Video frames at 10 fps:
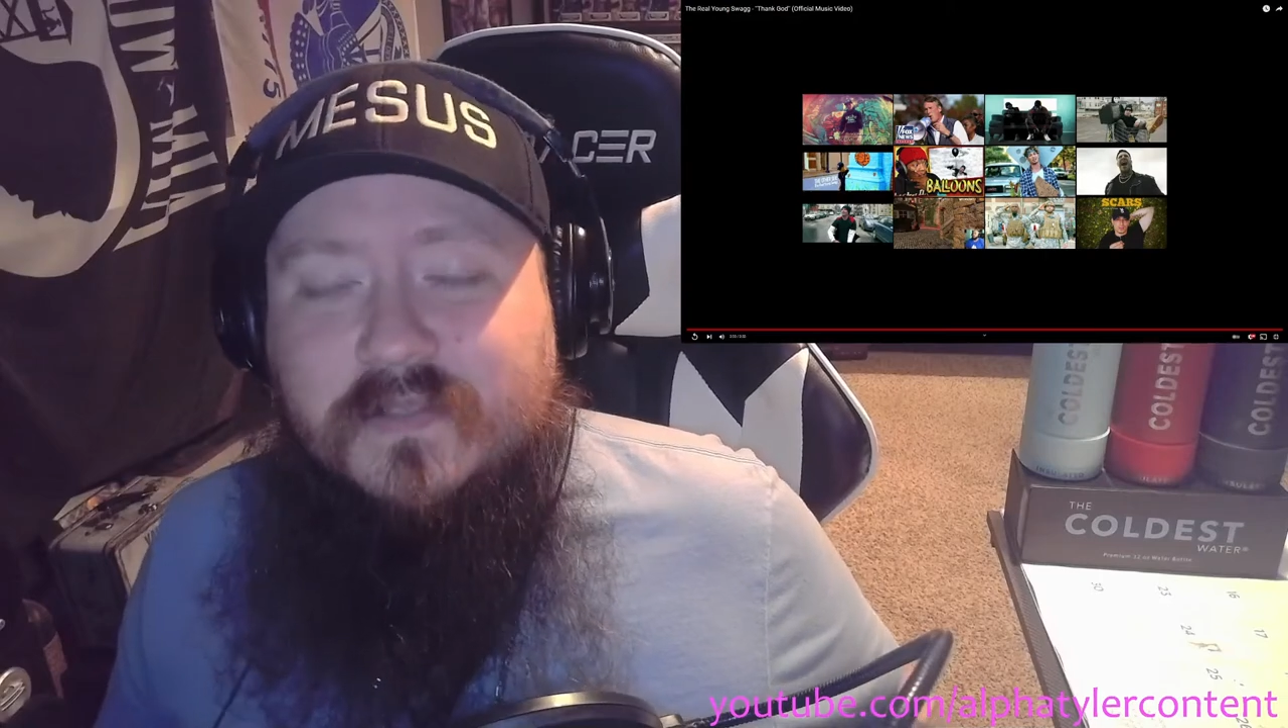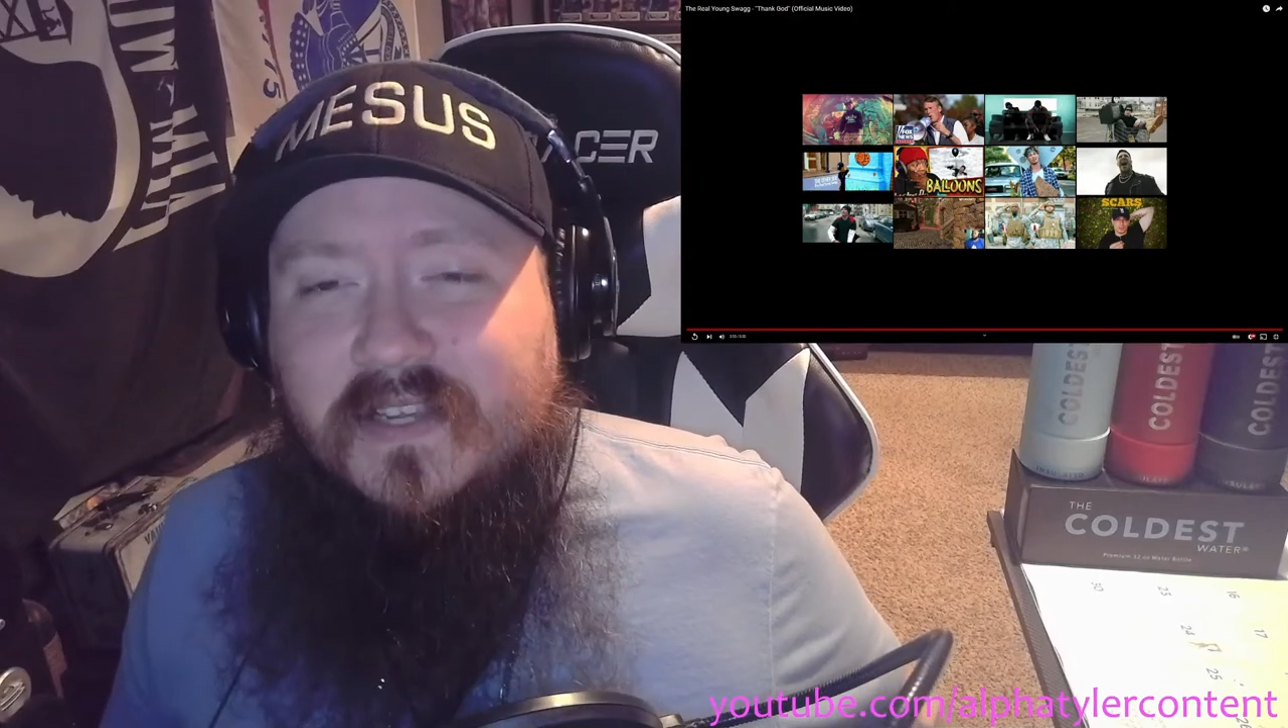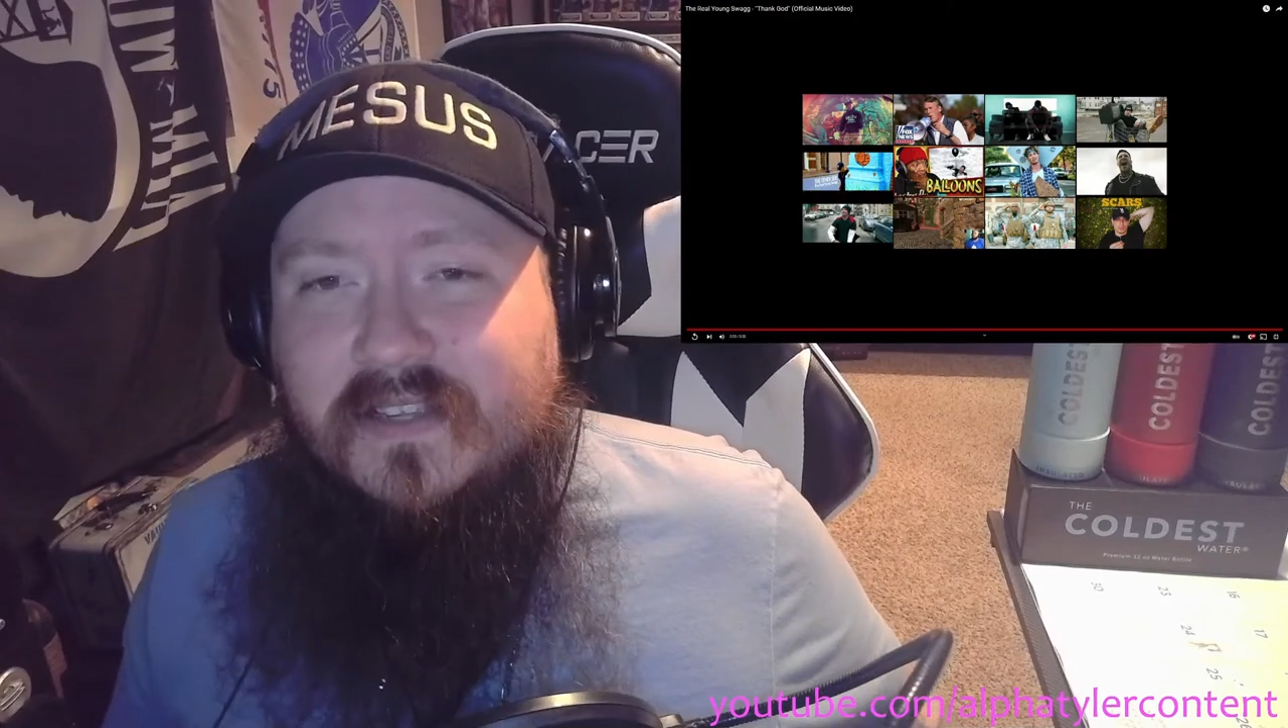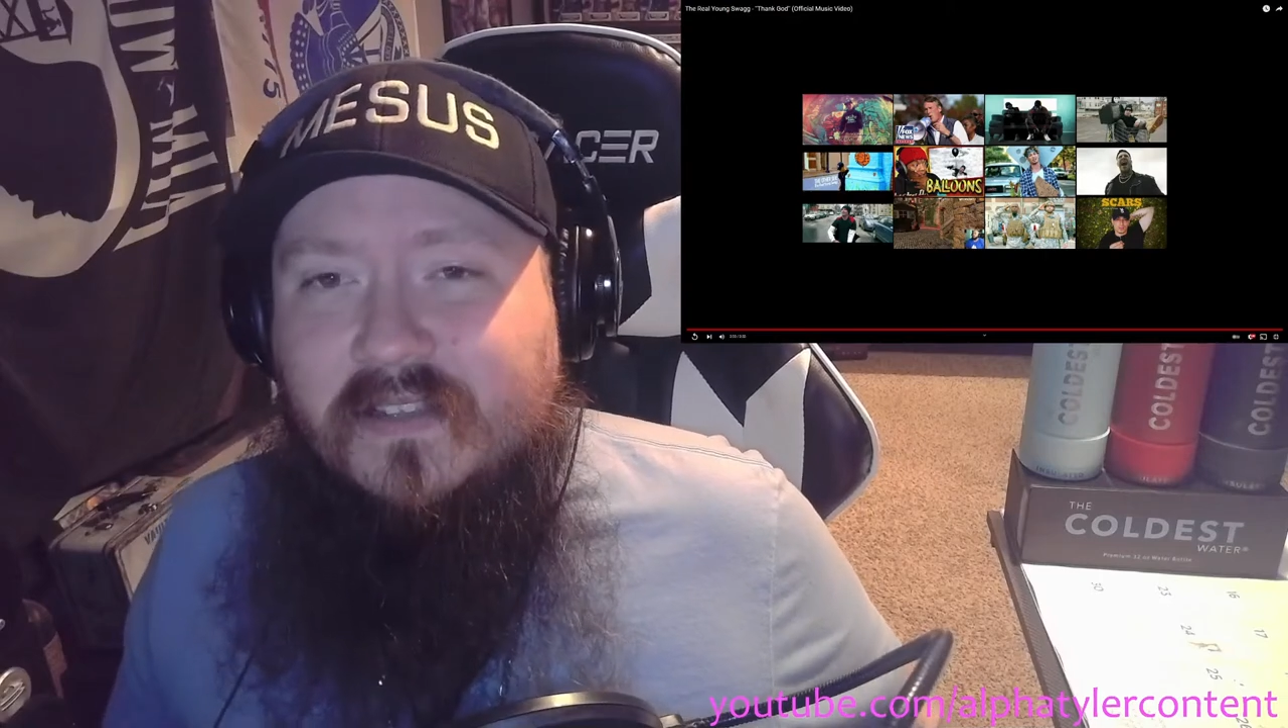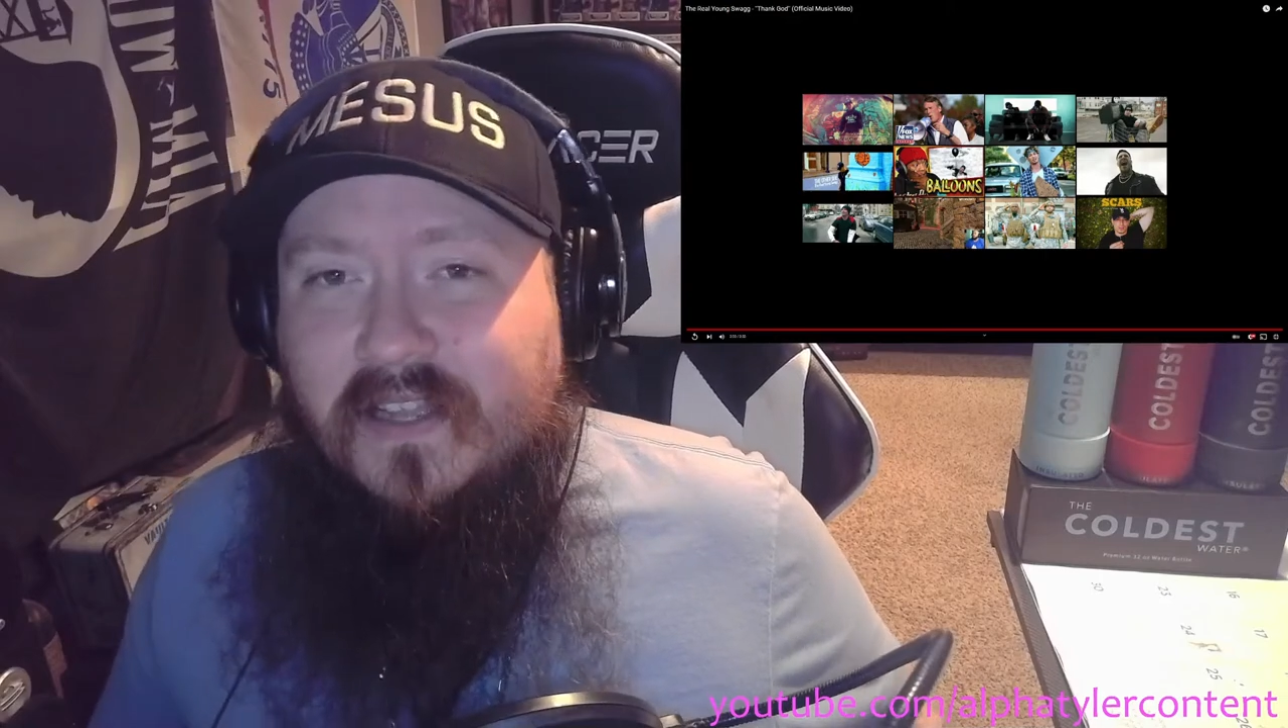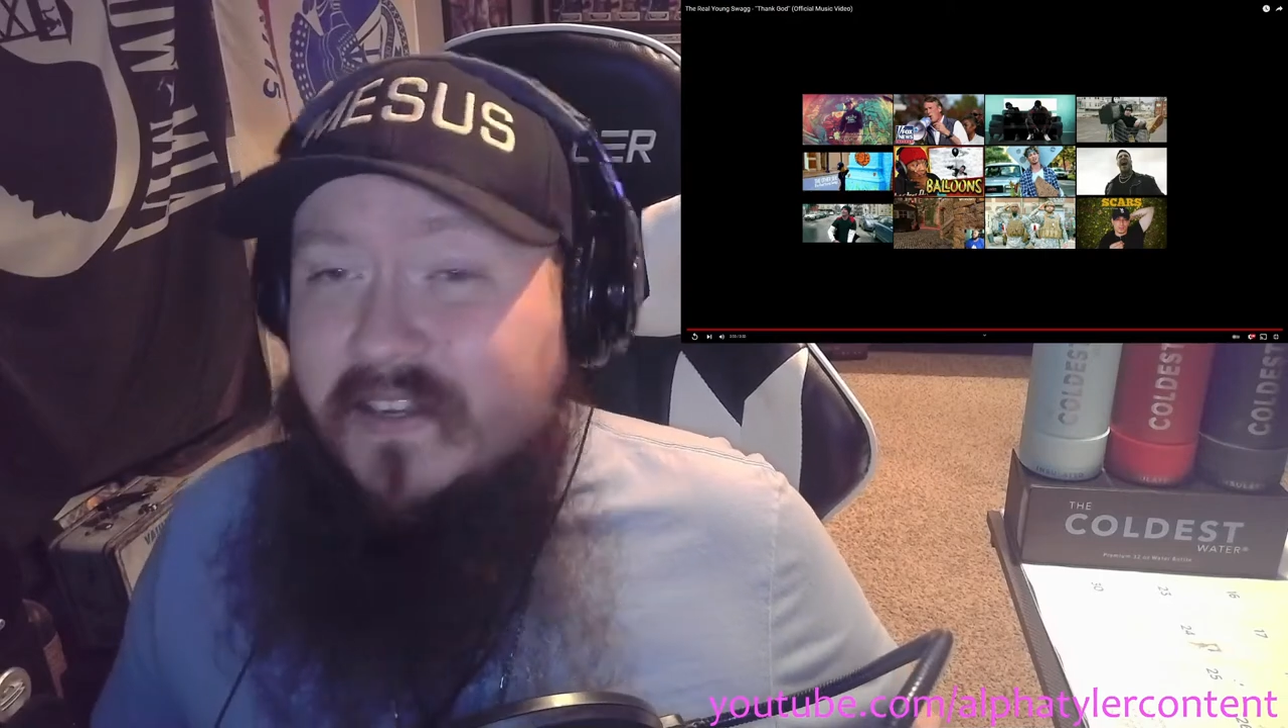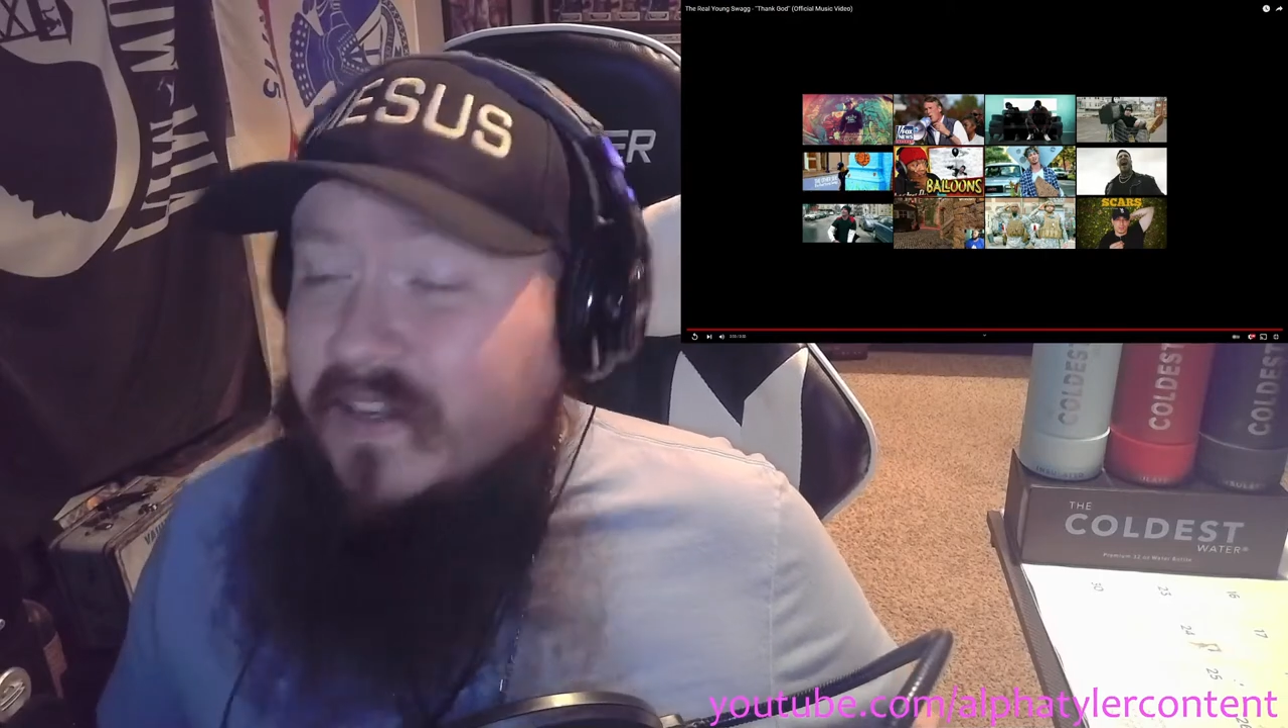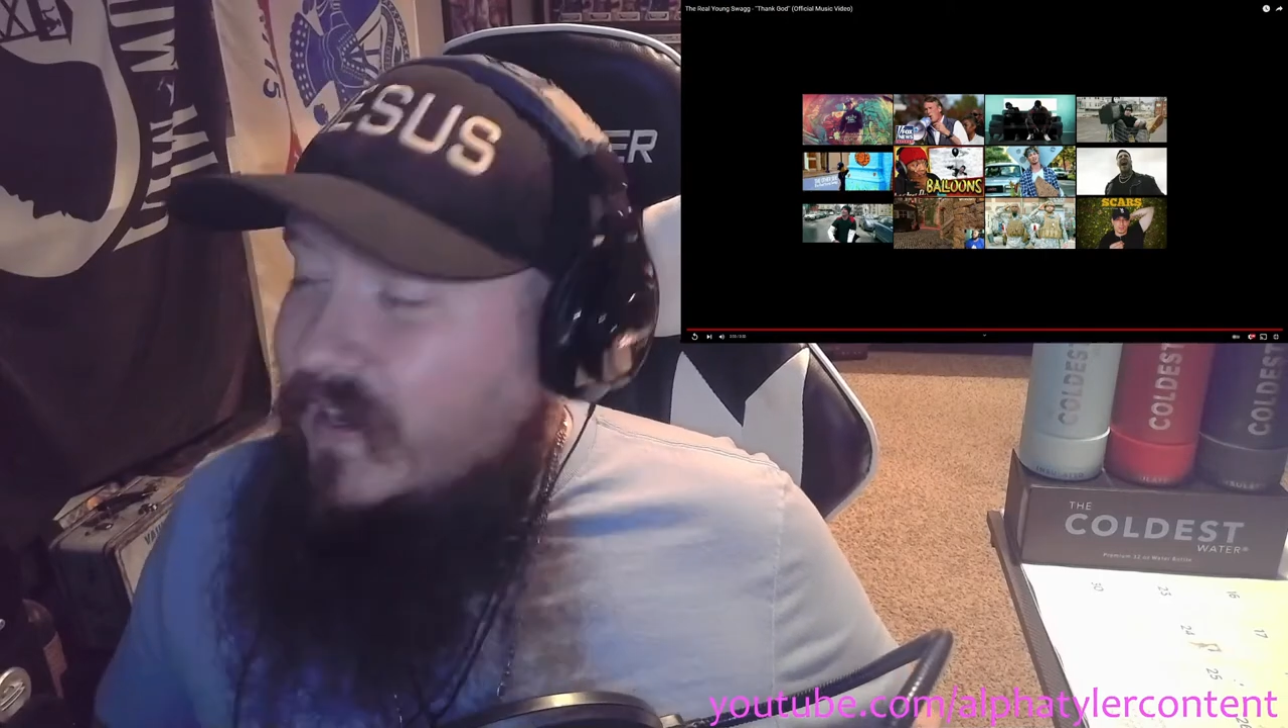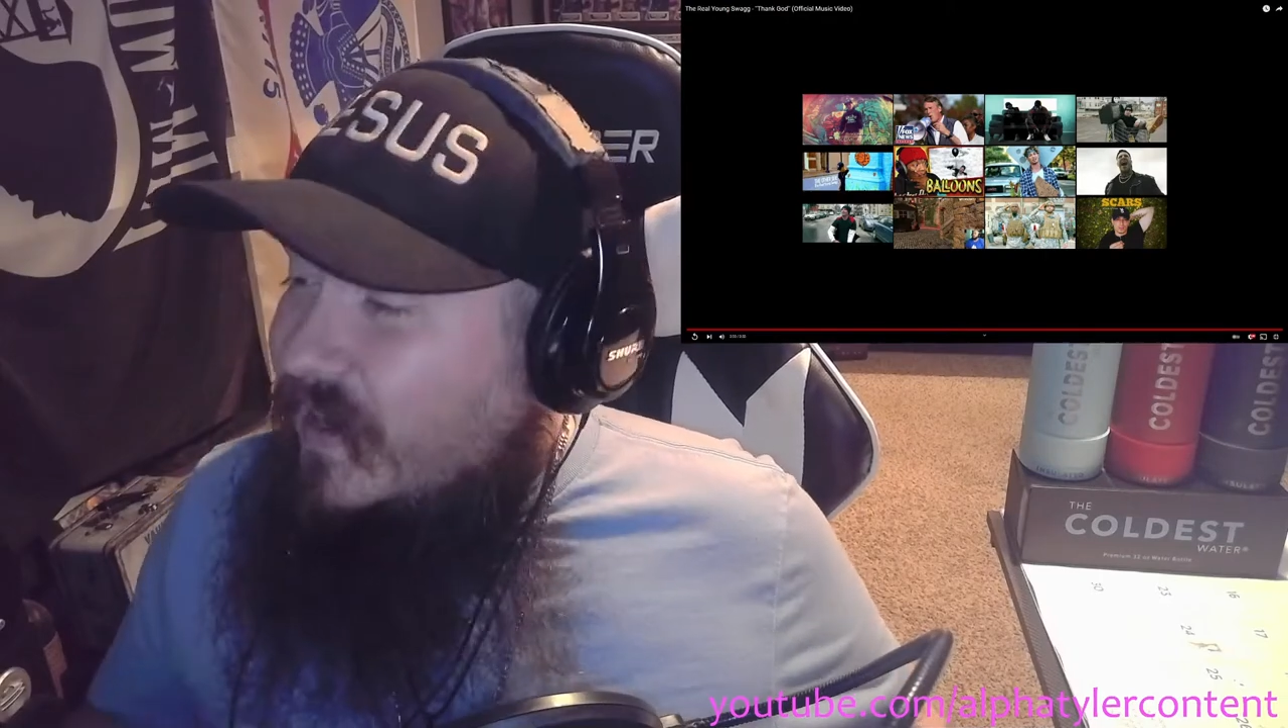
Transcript: saying? Like,